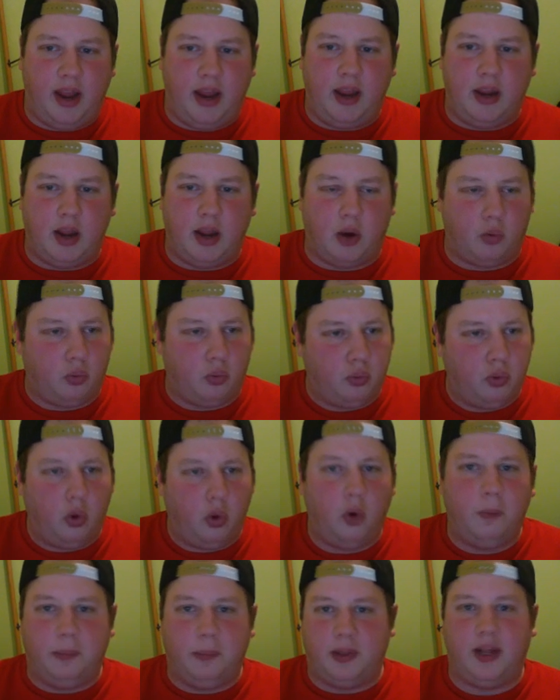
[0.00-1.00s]
a role
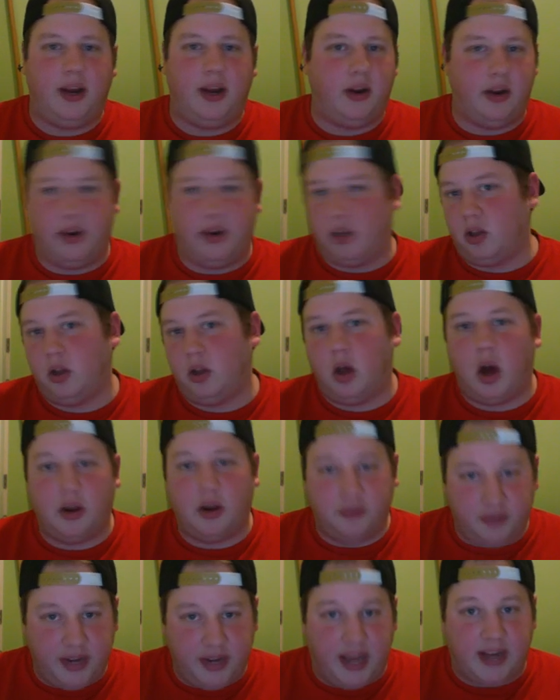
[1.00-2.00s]
player in a lot of
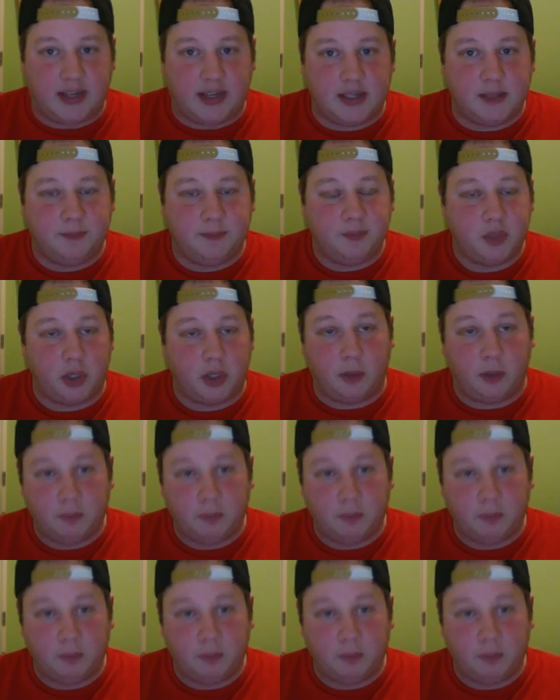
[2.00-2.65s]
decks. So